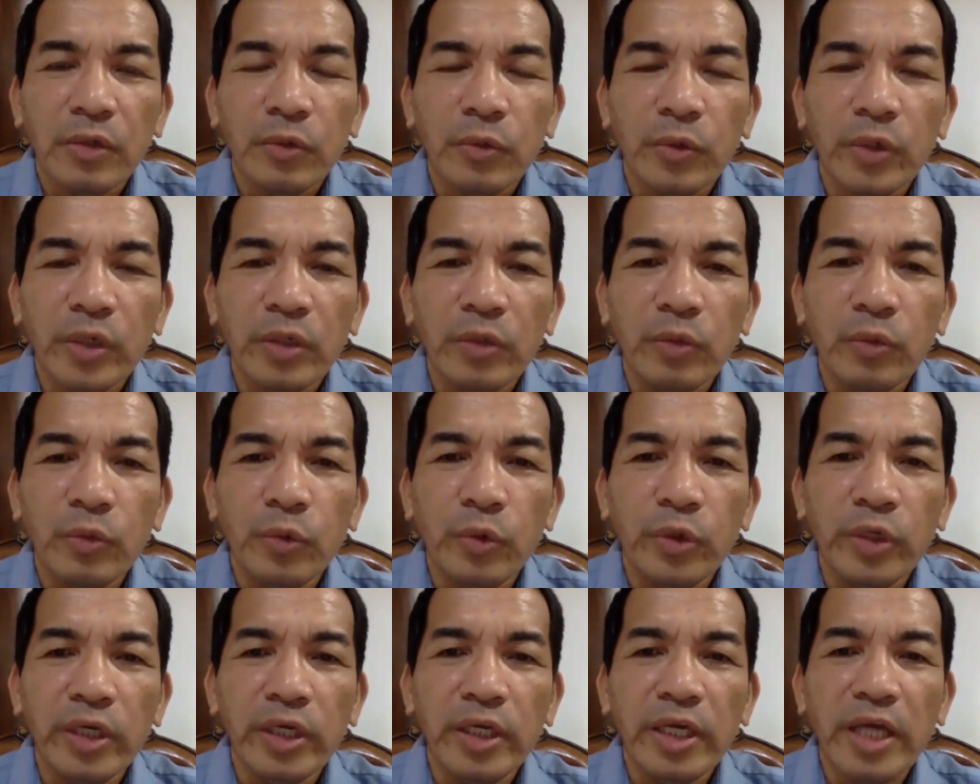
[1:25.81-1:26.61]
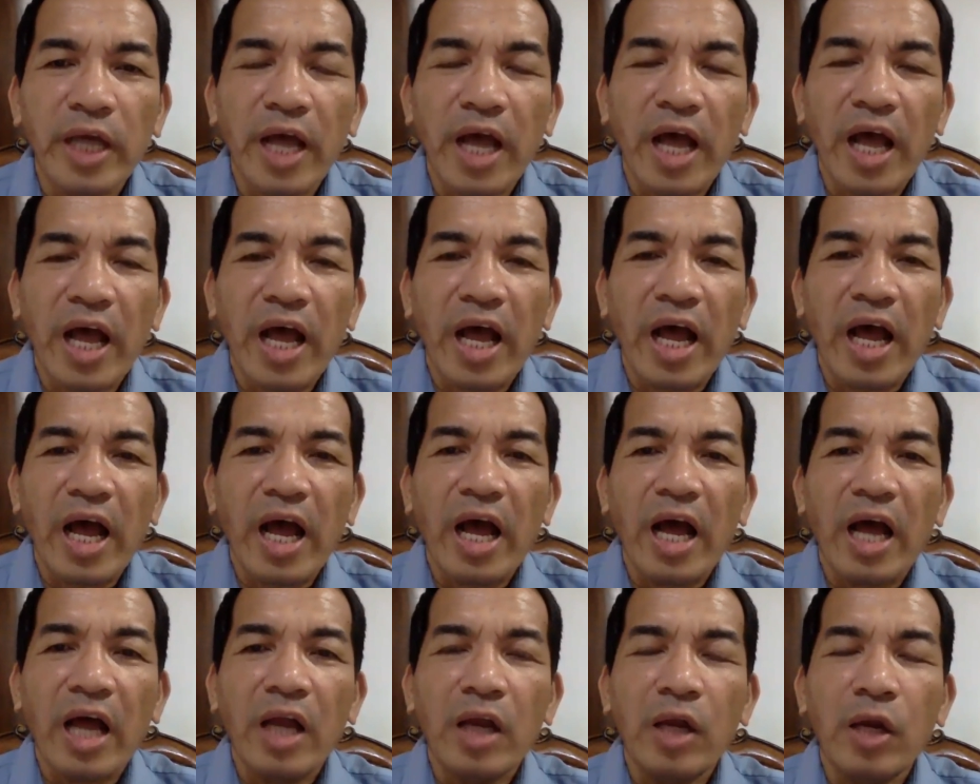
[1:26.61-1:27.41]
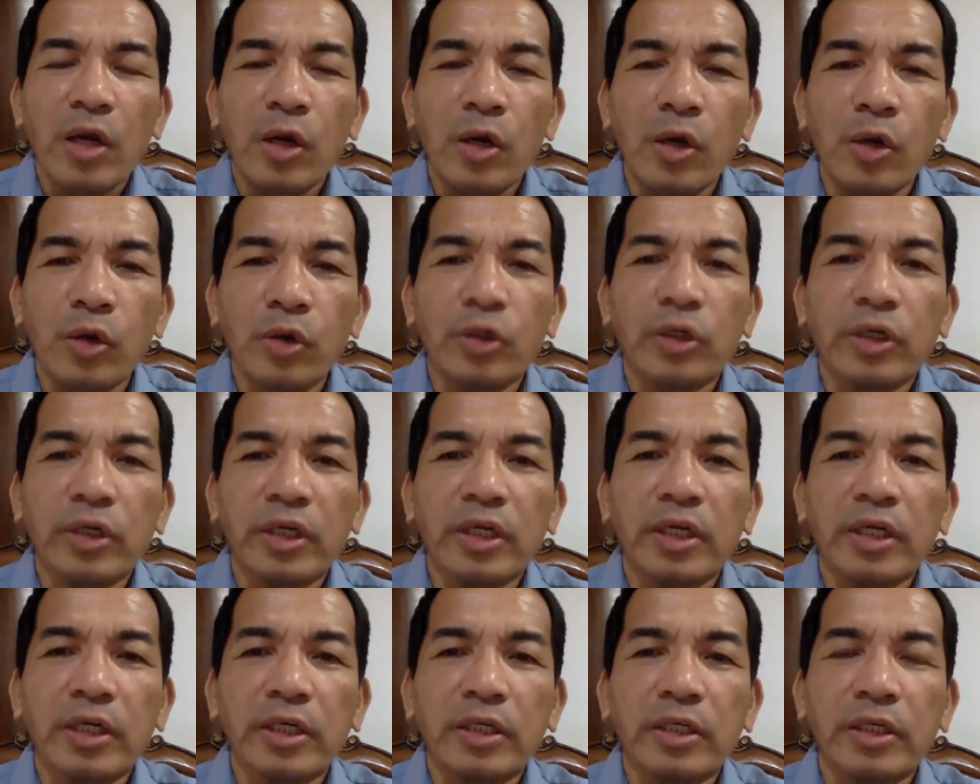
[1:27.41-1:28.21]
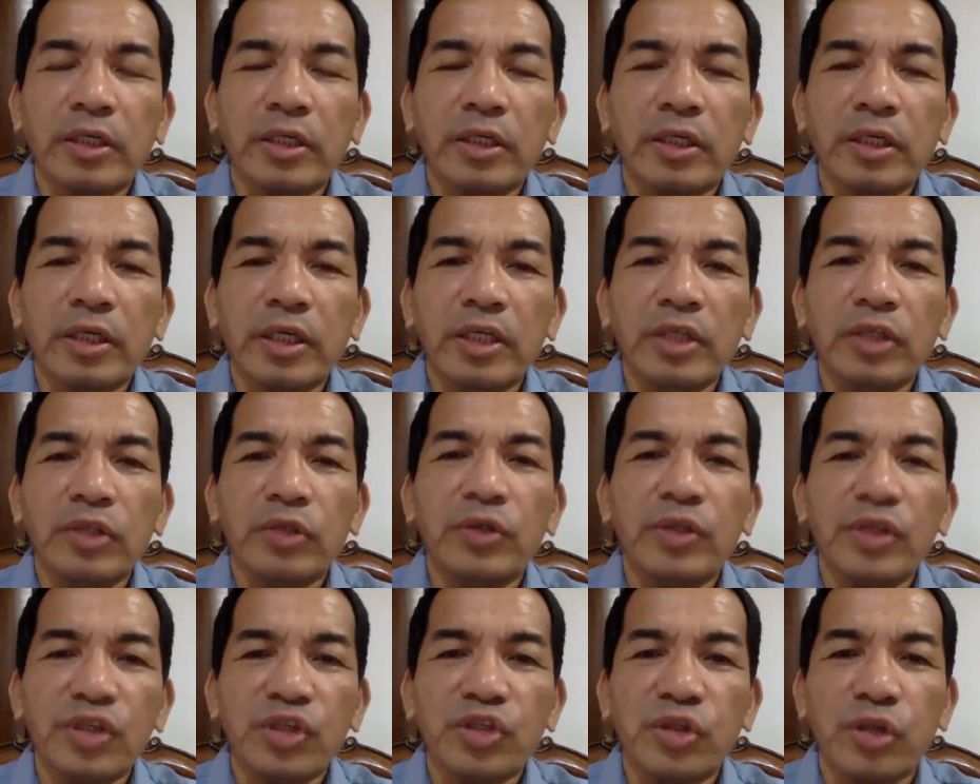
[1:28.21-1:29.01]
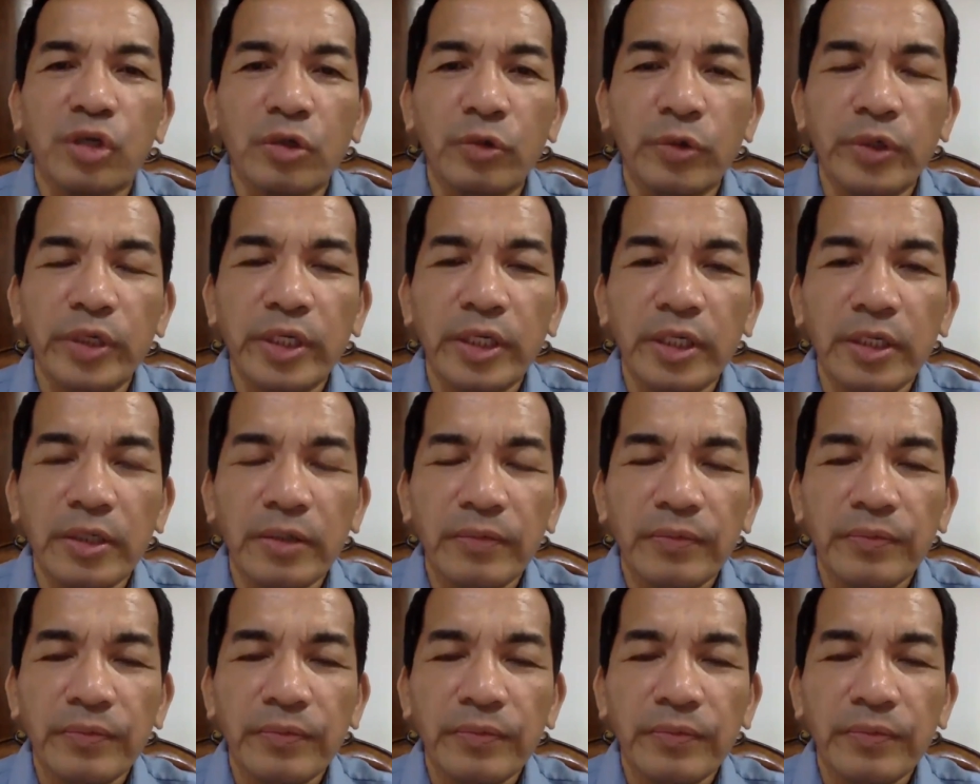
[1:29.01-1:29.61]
When we look into the story,